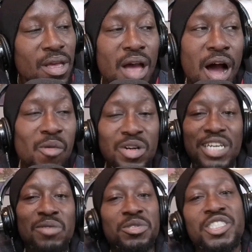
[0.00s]
I want to
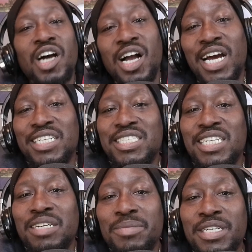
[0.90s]
hear what y'all got to
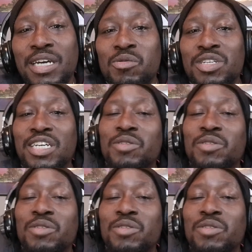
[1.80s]
say, man. I want to hear